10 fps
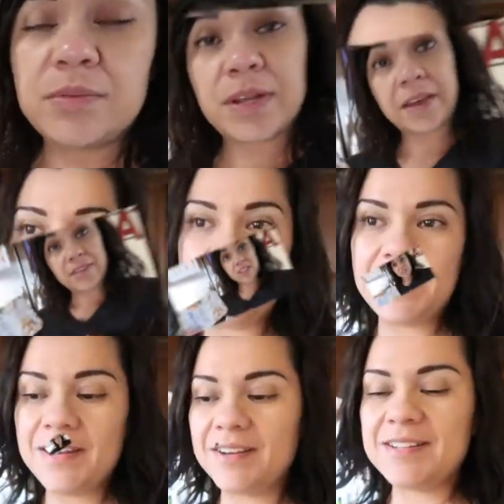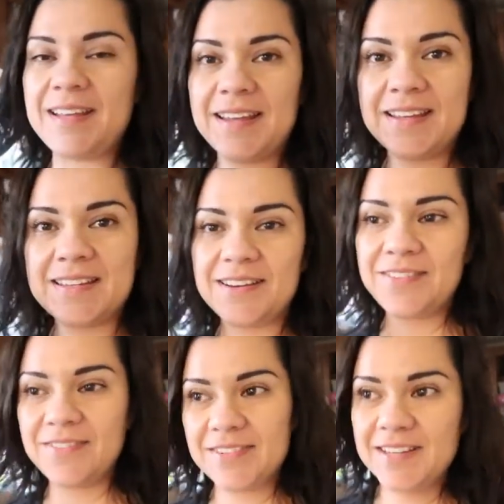So I and Buddy are taking
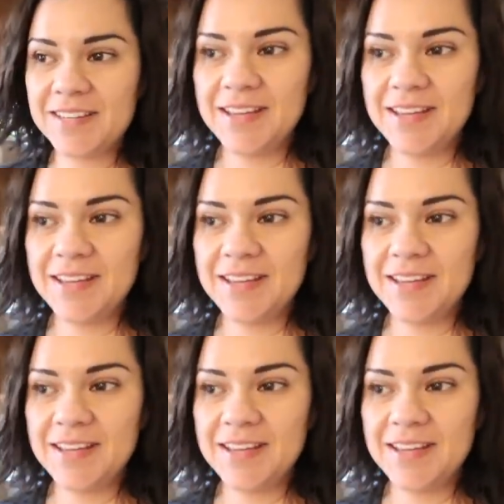down